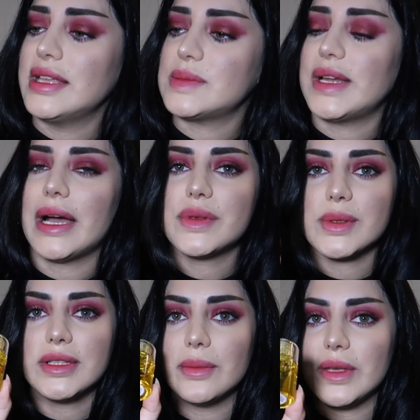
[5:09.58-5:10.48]
it's been
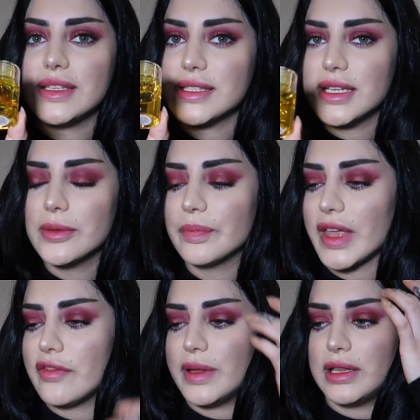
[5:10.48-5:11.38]
absolutely amazing.
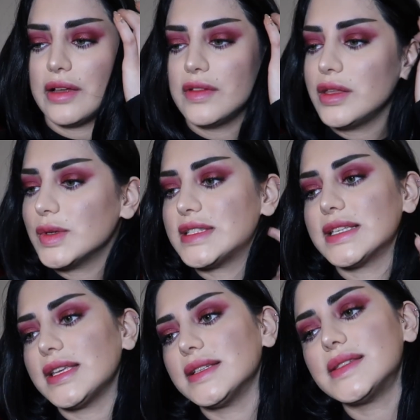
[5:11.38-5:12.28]
I've been loving
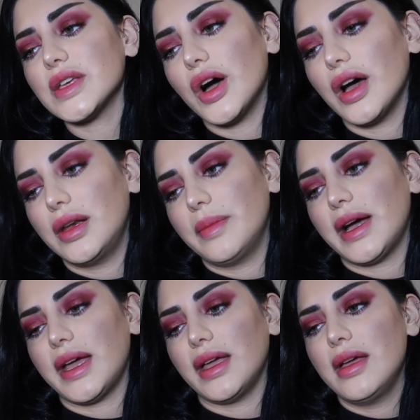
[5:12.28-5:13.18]
using this on
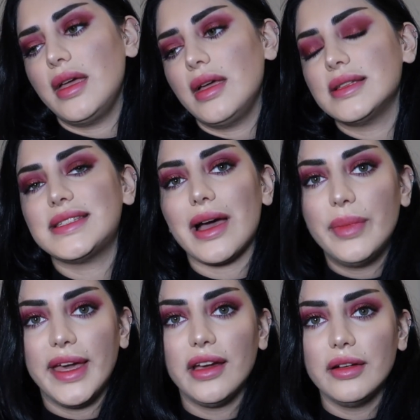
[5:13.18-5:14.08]
my
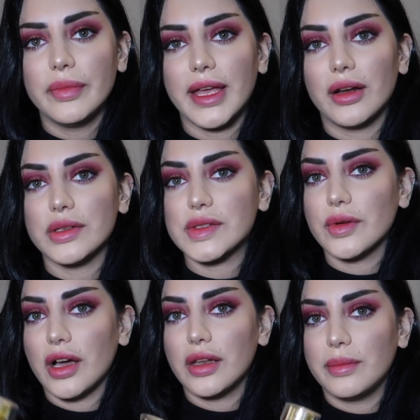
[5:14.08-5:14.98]
damp hair and also
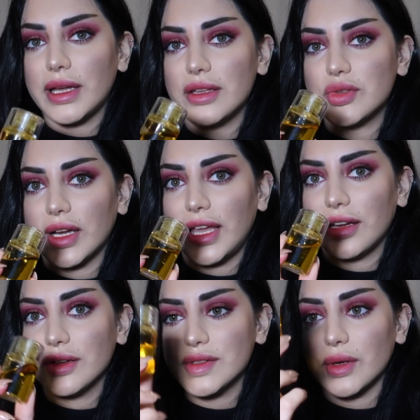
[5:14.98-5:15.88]
on my dry
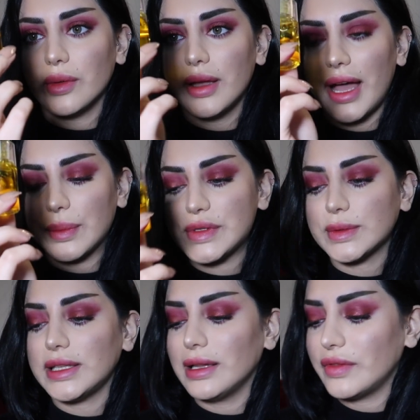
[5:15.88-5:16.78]
hair. So
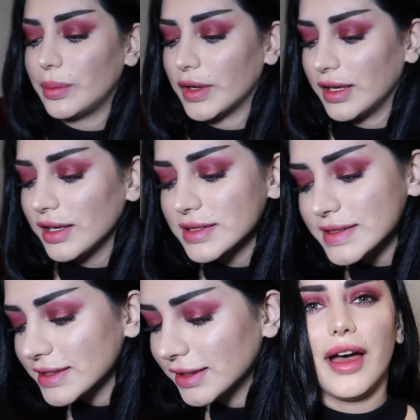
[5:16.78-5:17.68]
absolutely love the
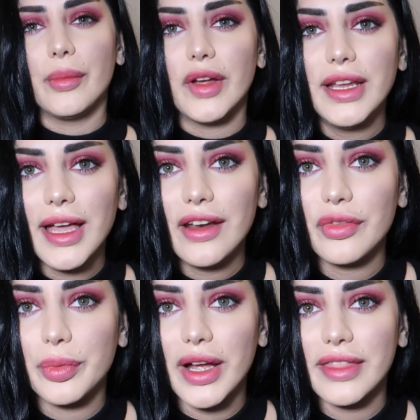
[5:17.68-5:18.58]
products. I'm running out
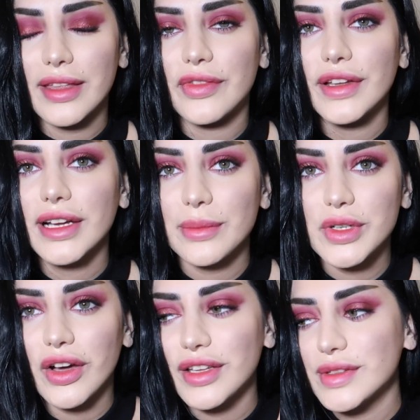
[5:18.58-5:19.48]
of breath. I feel like I'm
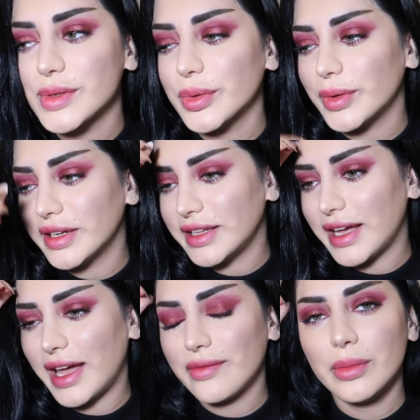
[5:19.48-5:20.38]
talking so quickly.
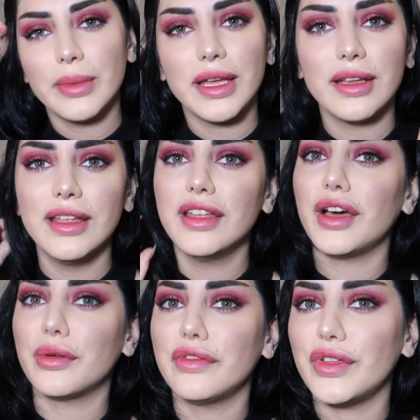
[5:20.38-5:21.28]
I haven't made
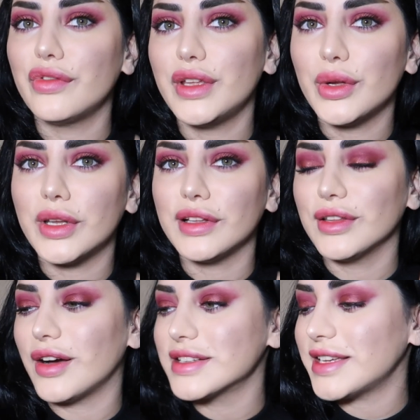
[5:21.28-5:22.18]
a review video in a
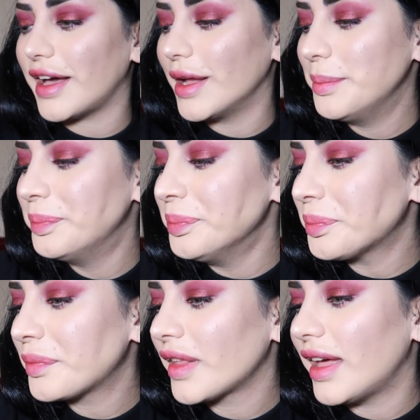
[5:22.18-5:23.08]
long time
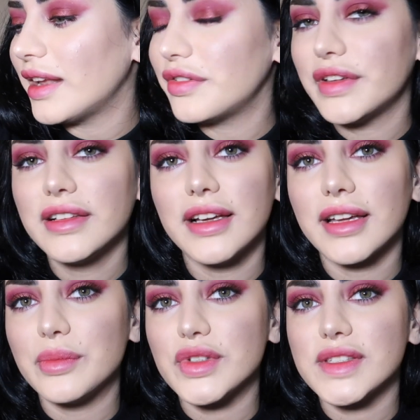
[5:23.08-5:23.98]
and I feel like
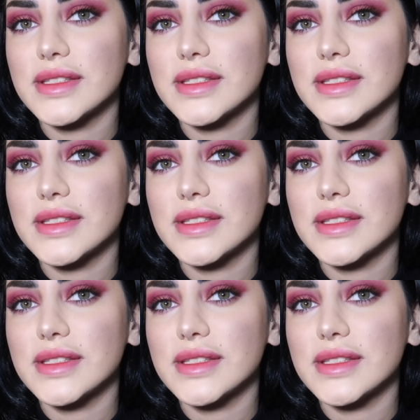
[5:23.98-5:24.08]
I'm